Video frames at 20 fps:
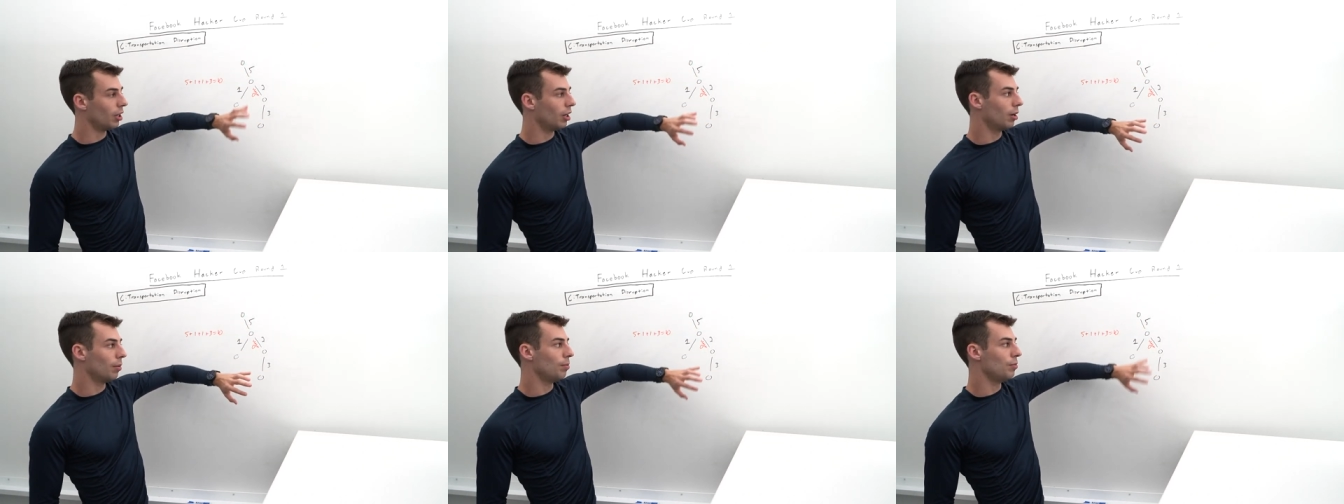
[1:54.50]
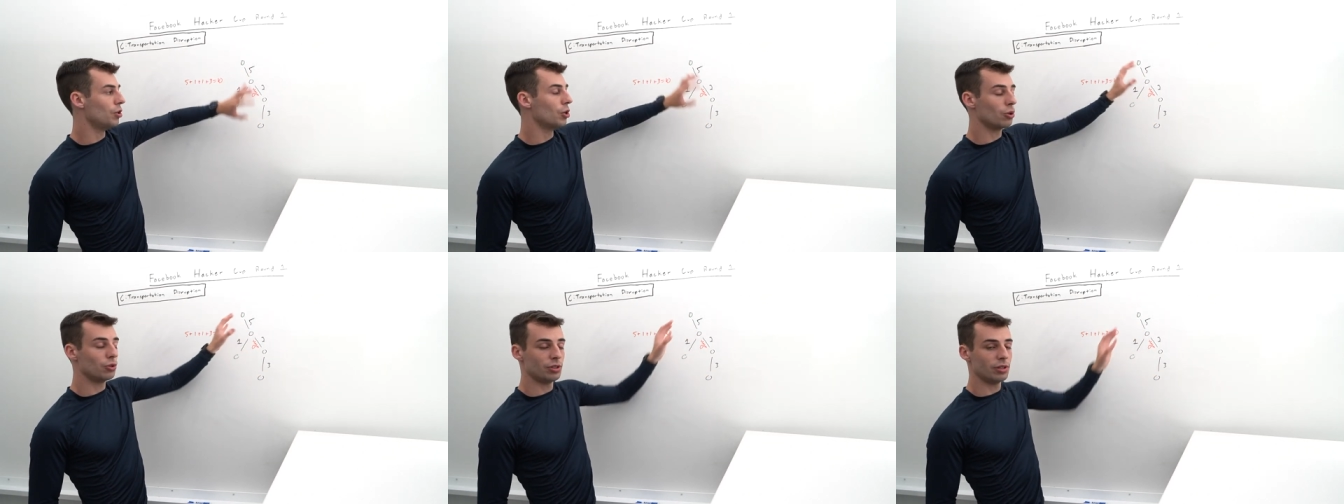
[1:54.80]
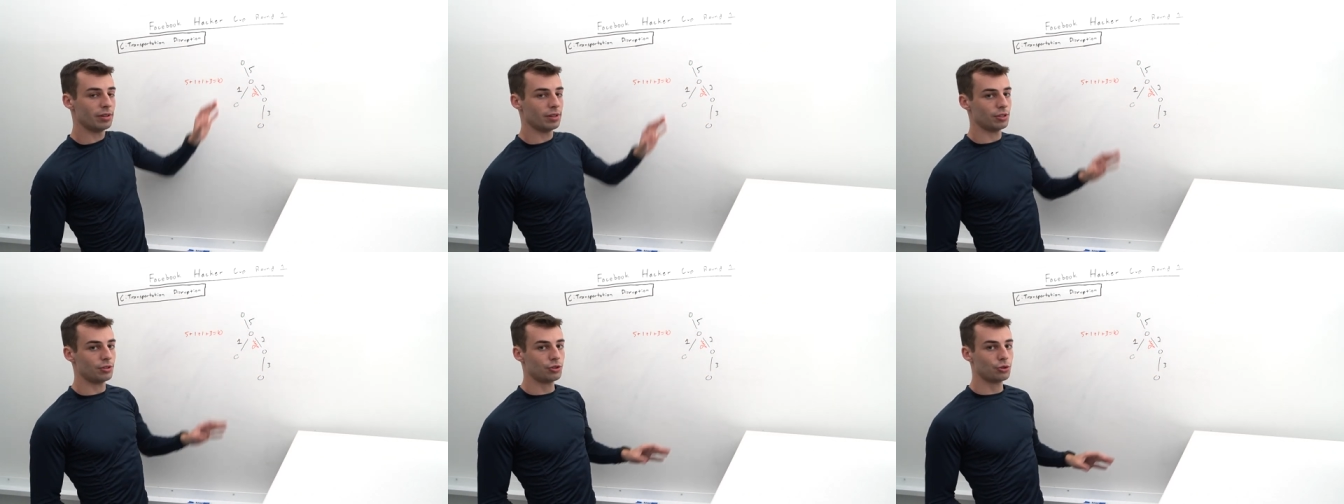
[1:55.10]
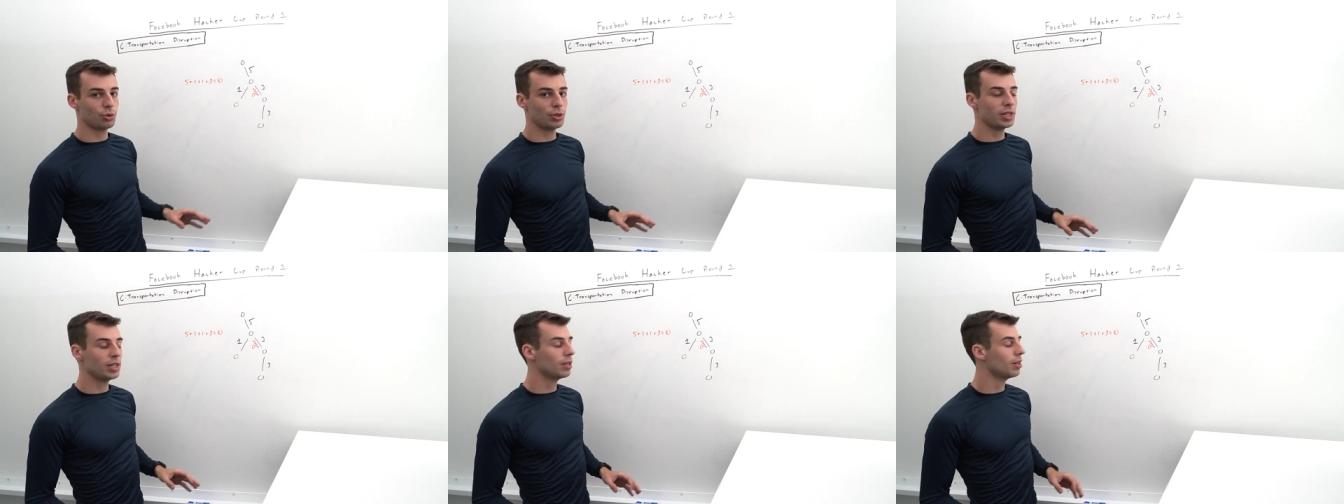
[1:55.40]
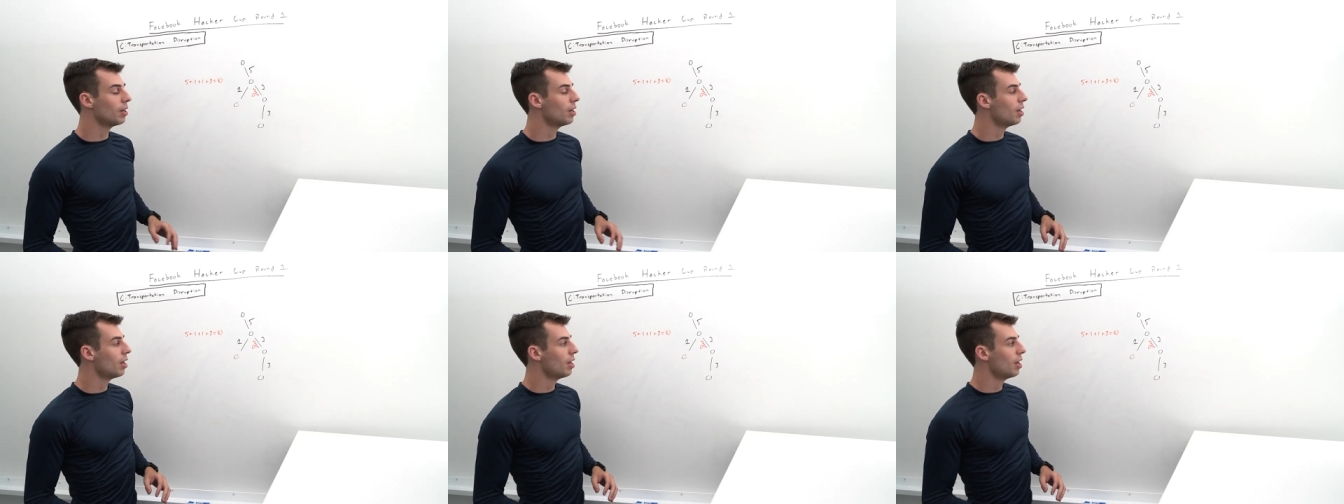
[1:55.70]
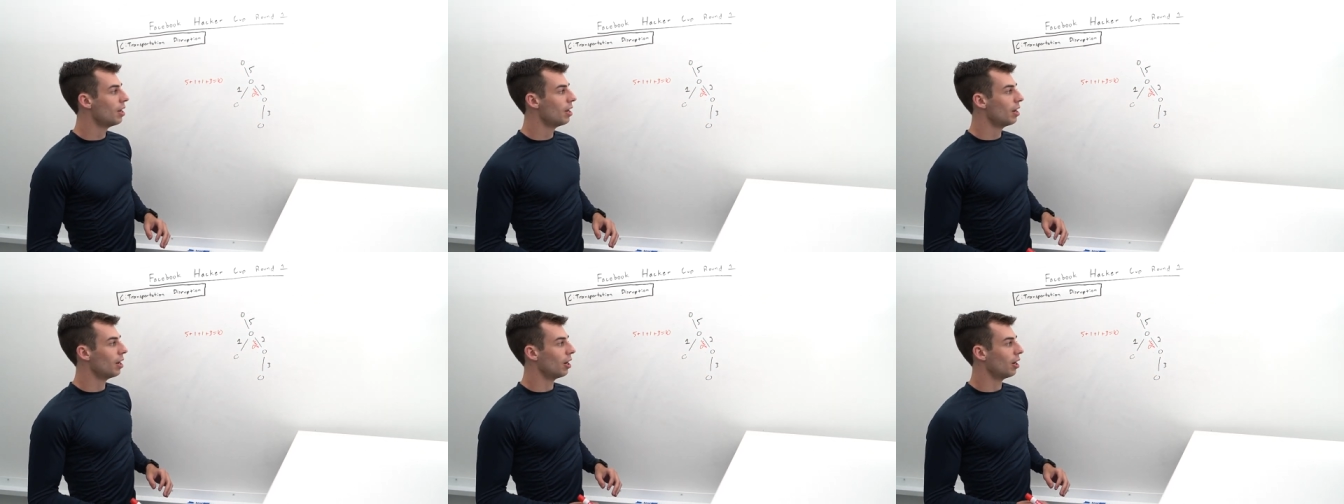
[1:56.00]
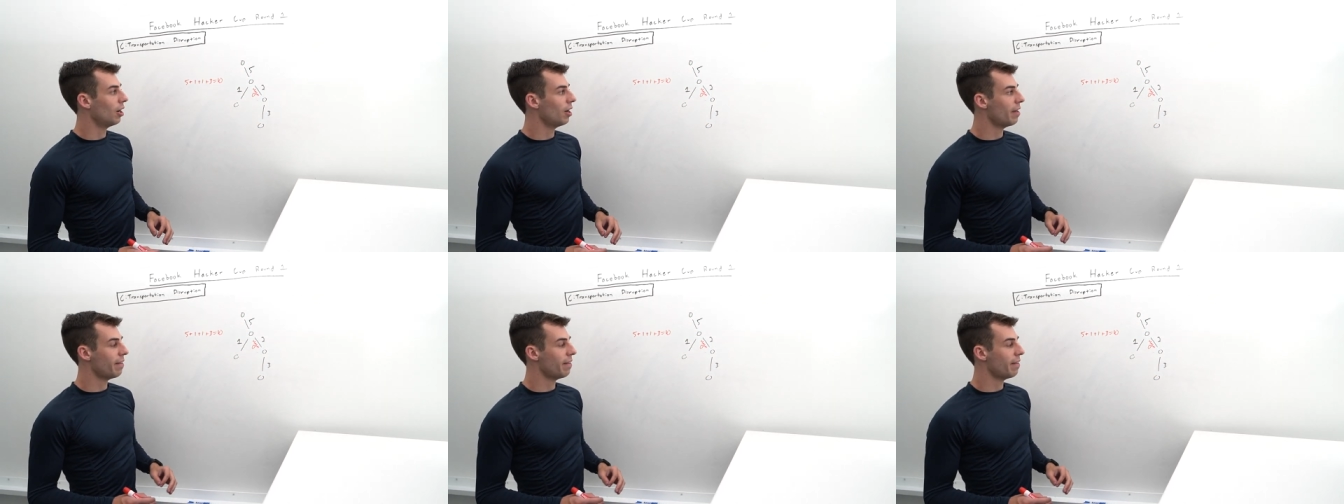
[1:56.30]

um, nodes in this tree. Uh,